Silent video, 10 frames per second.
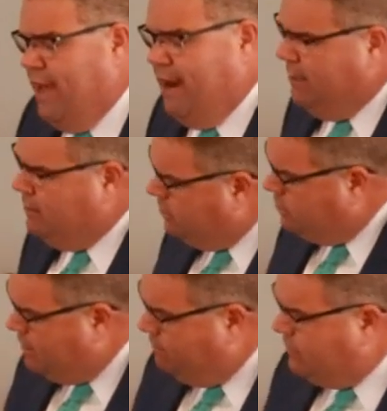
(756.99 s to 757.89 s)
There's
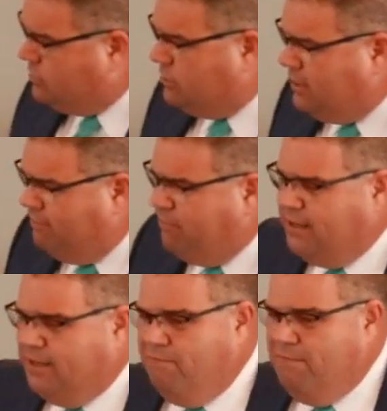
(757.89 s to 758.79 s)
something significant
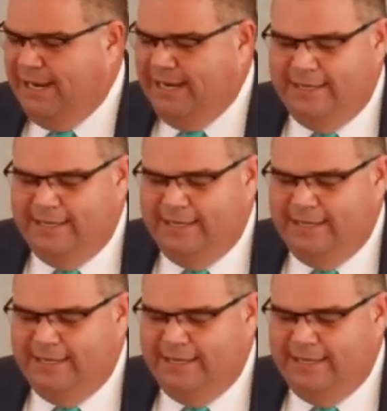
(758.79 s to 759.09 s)
about it.